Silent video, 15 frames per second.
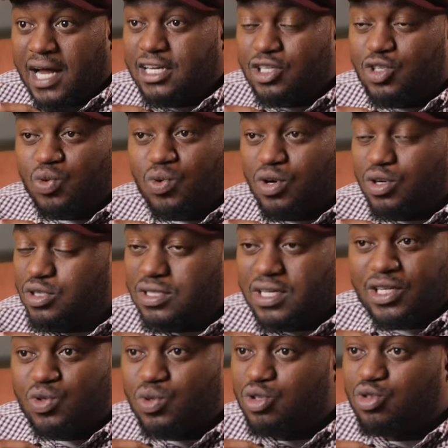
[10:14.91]
And it
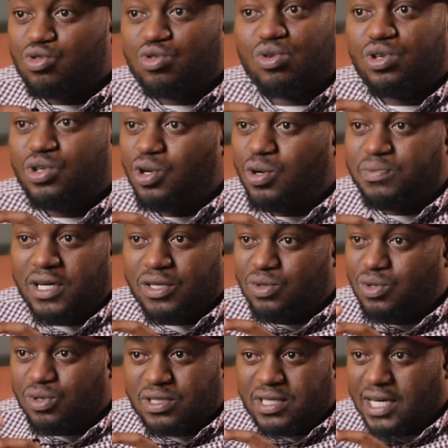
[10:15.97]
was so dope that
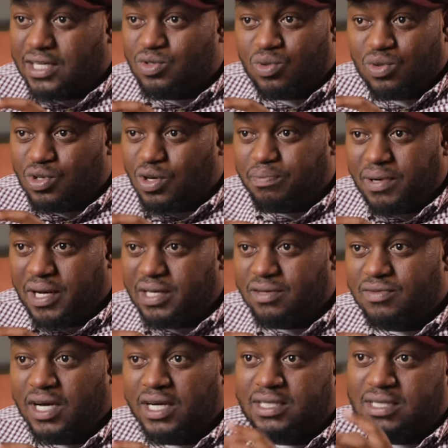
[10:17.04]
those guys could not
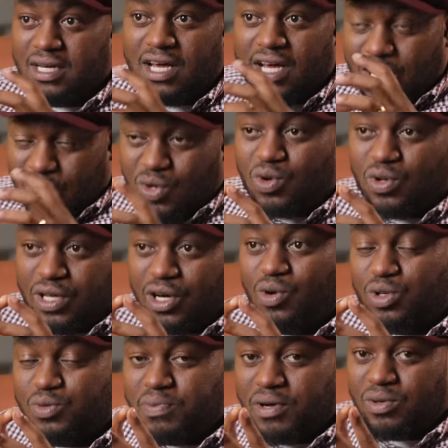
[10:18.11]
believe that, you know, the
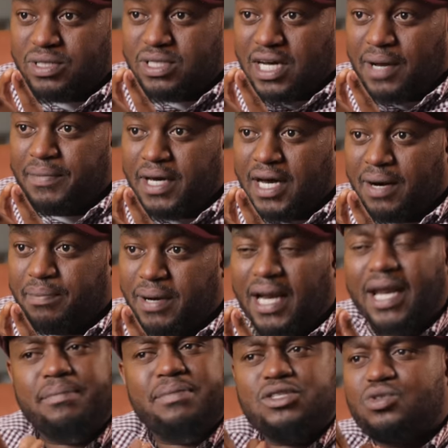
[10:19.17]
gospel was coming up.
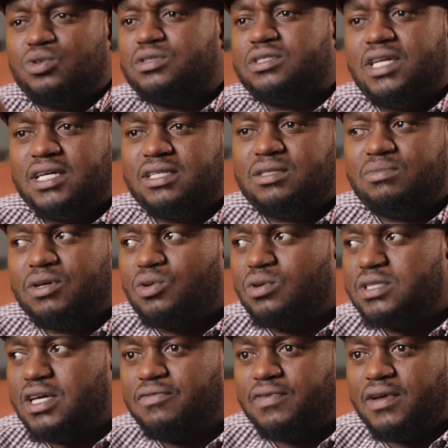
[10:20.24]
And I miss those days
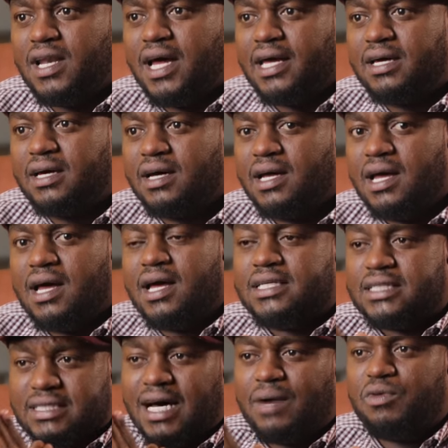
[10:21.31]
because I feel like
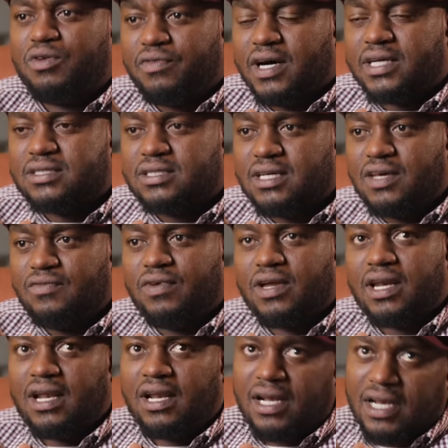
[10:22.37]
some of us,
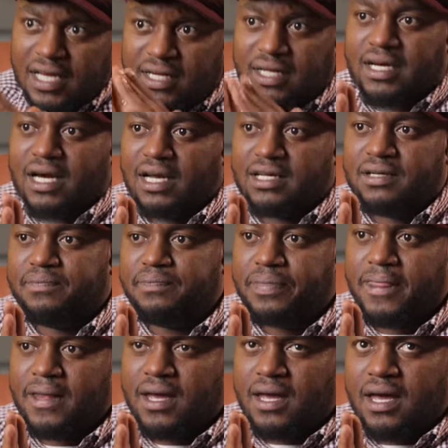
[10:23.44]
even lyrically,
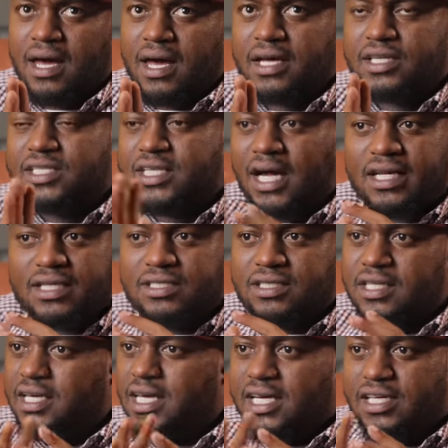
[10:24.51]

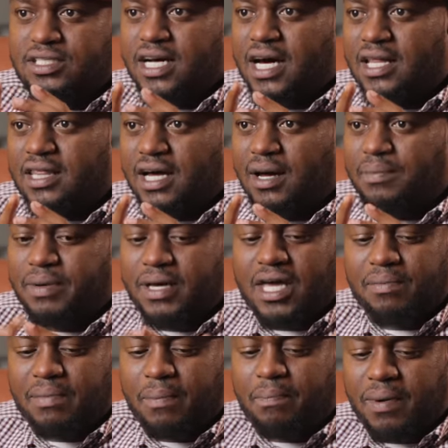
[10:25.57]
challenging each other,
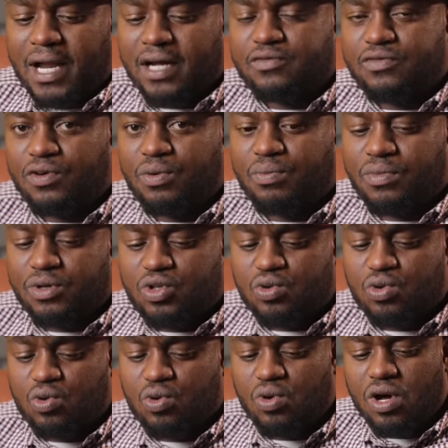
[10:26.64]
became a platform
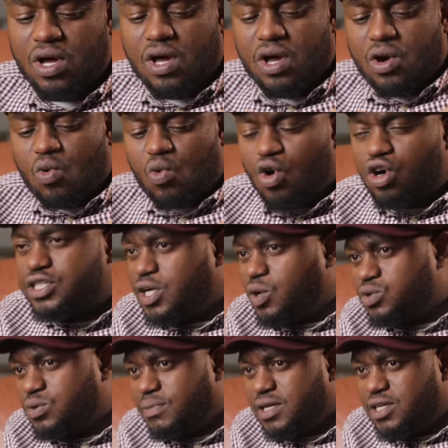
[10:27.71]
to wash
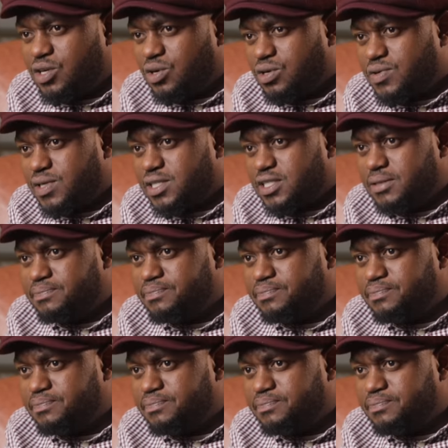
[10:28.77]
out mediocrity.